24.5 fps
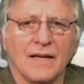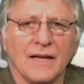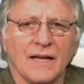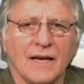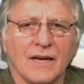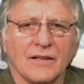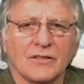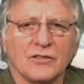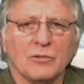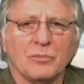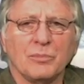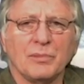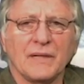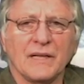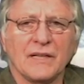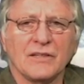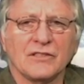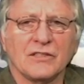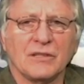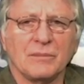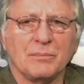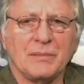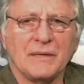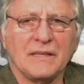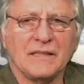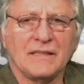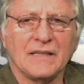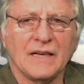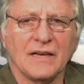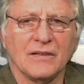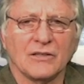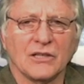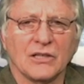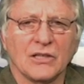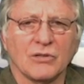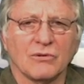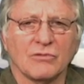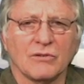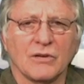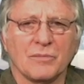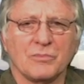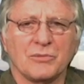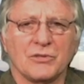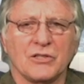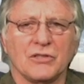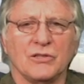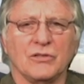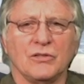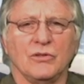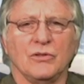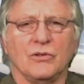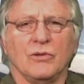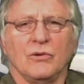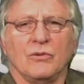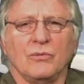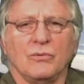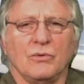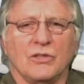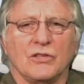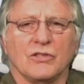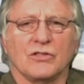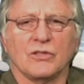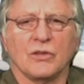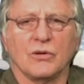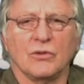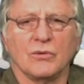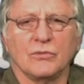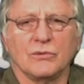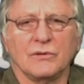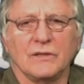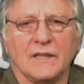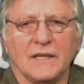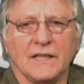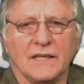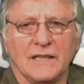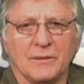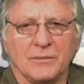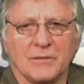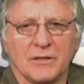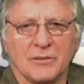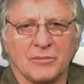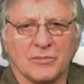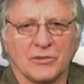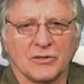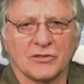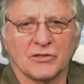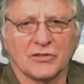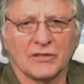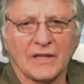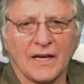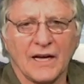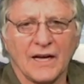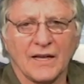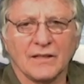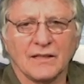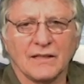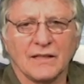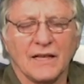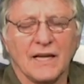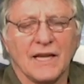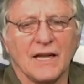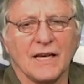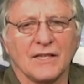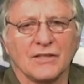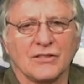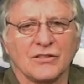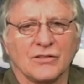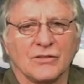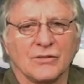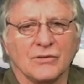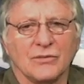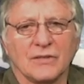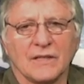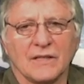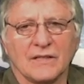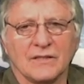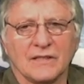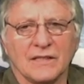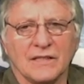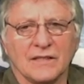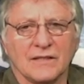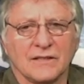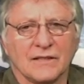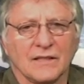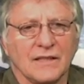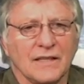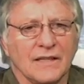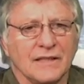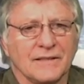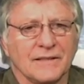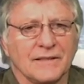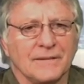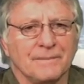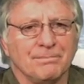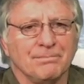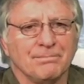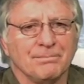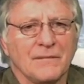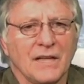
Hector plans to beat down the corruption with his own inimitable style as soon as he is elected.